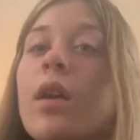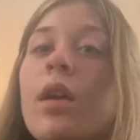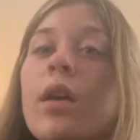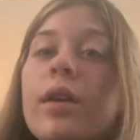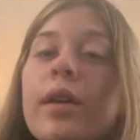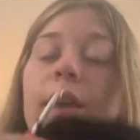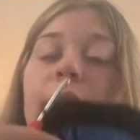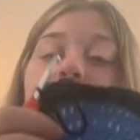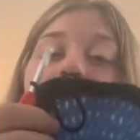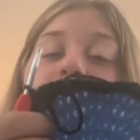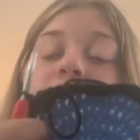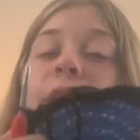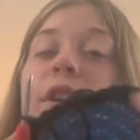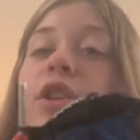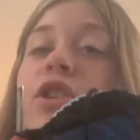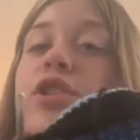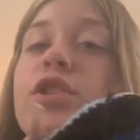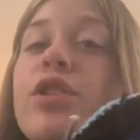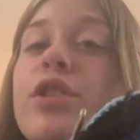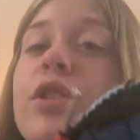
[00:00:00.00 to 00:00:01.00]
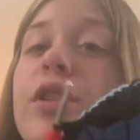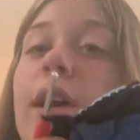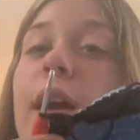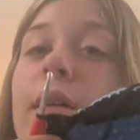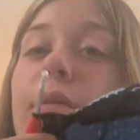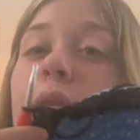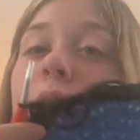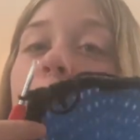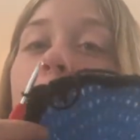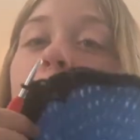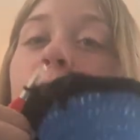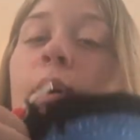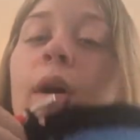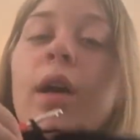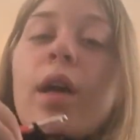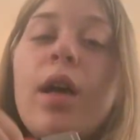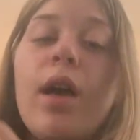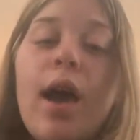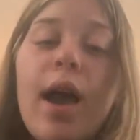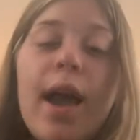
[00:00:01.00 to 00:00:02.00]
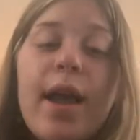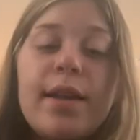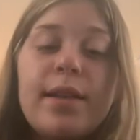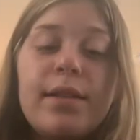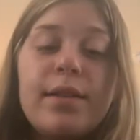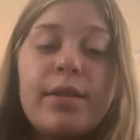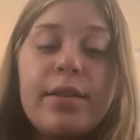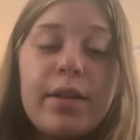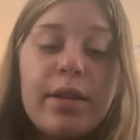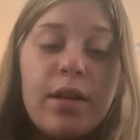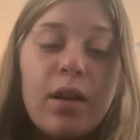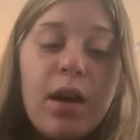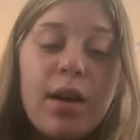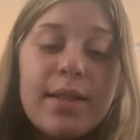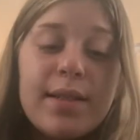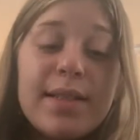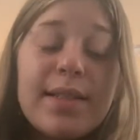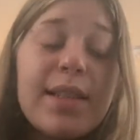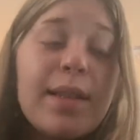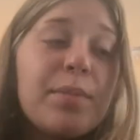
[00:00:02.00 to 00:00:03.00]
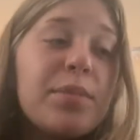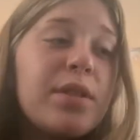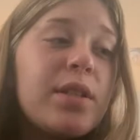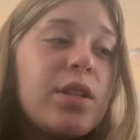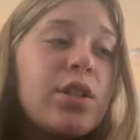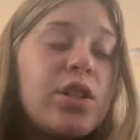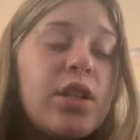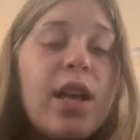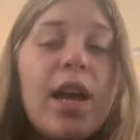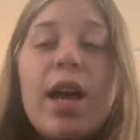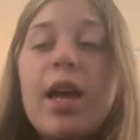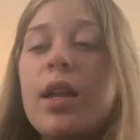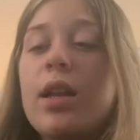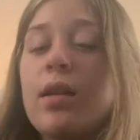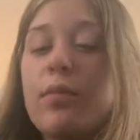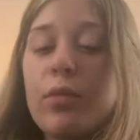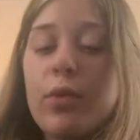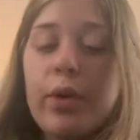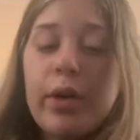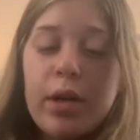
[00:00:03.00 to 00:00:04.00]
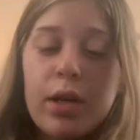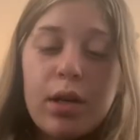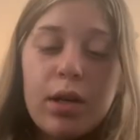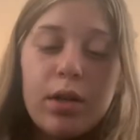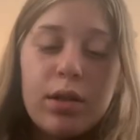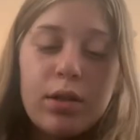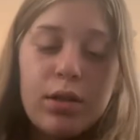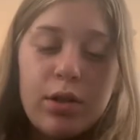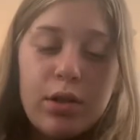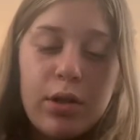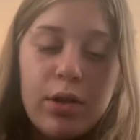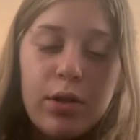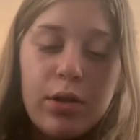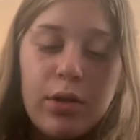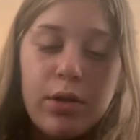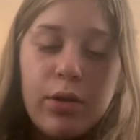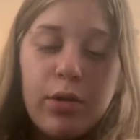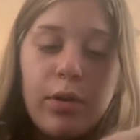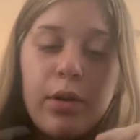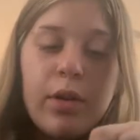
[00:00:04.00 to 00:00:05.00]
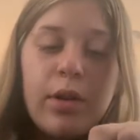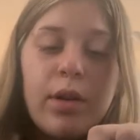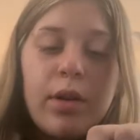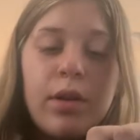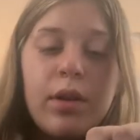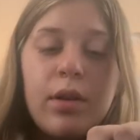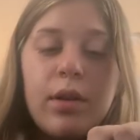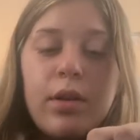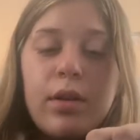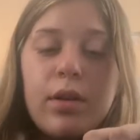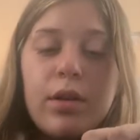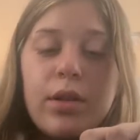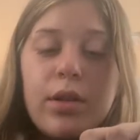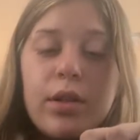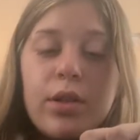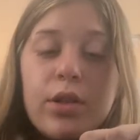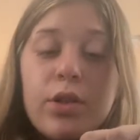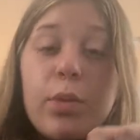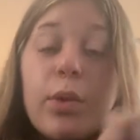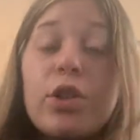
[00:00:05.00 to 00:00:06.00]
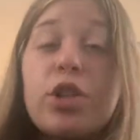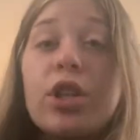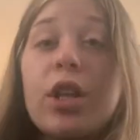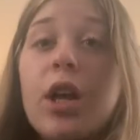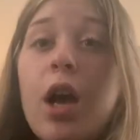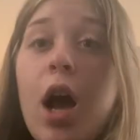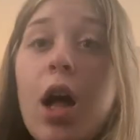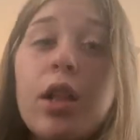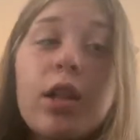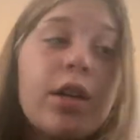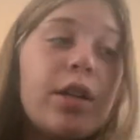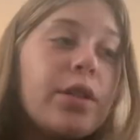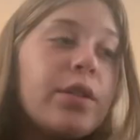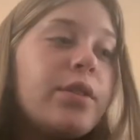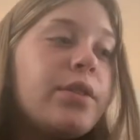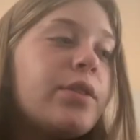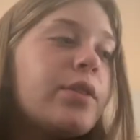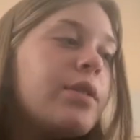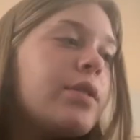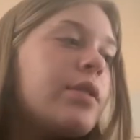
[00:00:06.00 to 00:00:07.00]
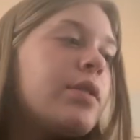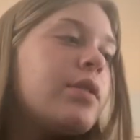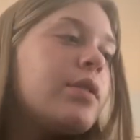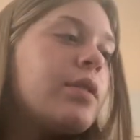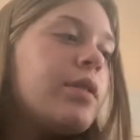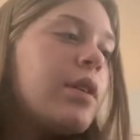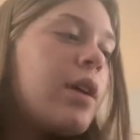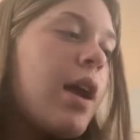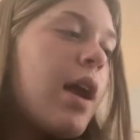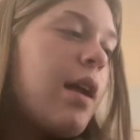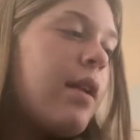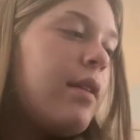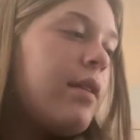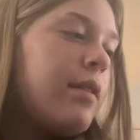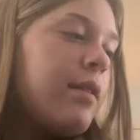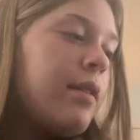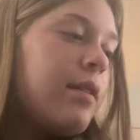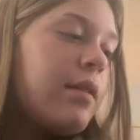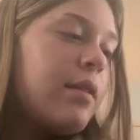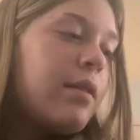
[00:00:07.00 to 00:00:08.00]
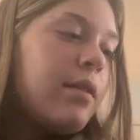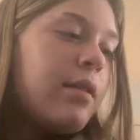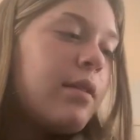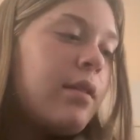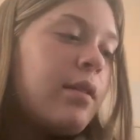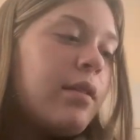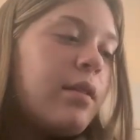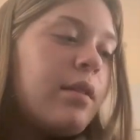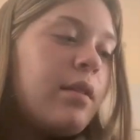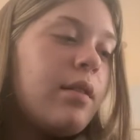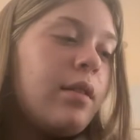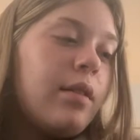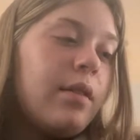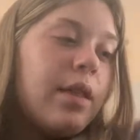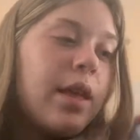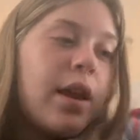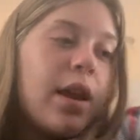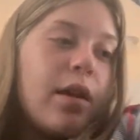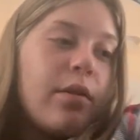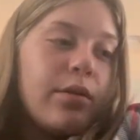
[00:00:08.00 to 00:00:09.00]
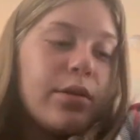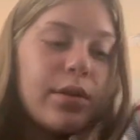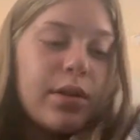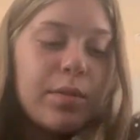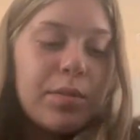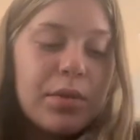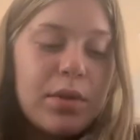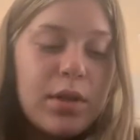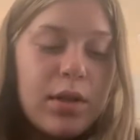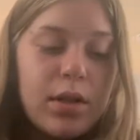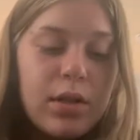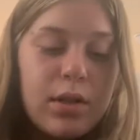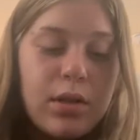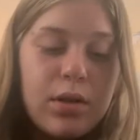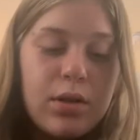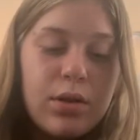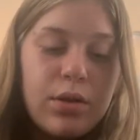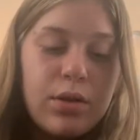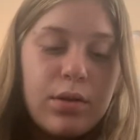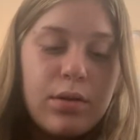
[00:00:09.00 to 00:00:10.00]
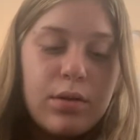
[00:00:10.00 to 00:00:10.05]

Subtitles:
Okay, finished that row. I did not slip stitch yet. I'm going to switch the colors, and then I will slip stitch.